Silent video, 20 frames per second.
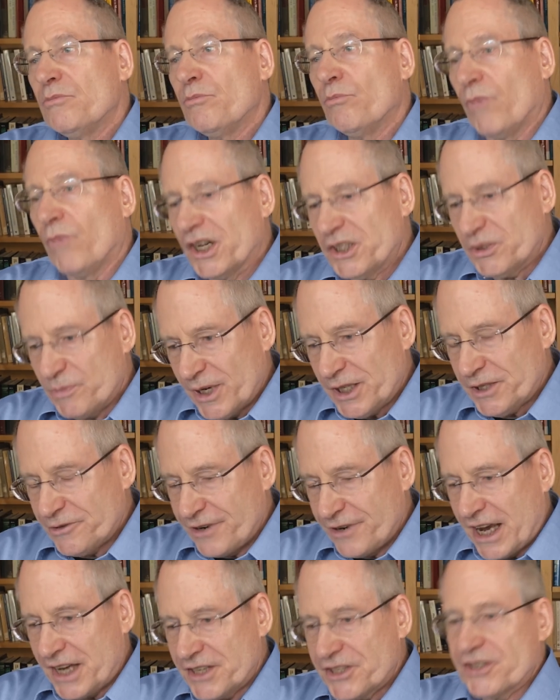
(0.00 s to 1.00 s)
much, much
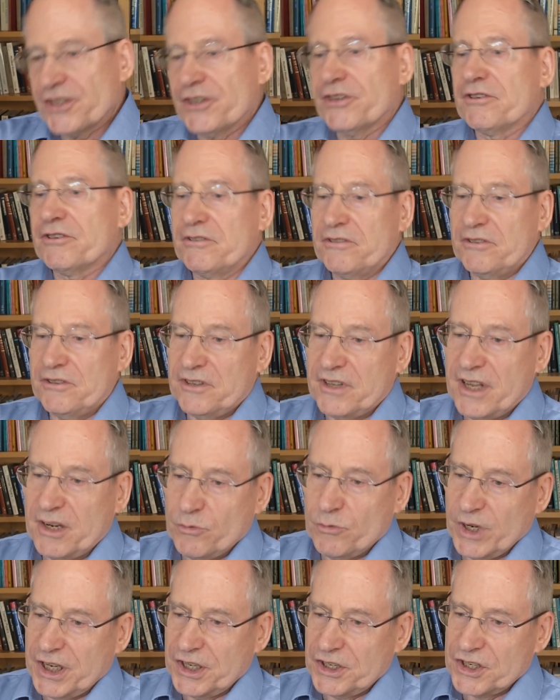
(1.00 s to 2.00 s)
faster
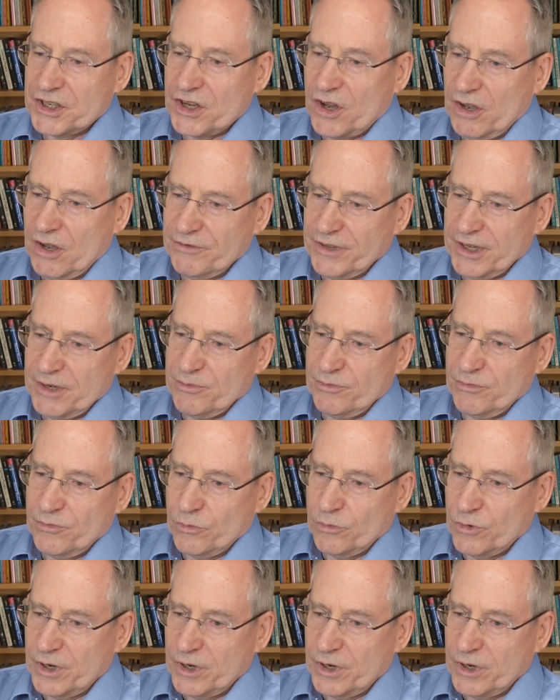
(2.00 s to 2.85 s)
than we can solve them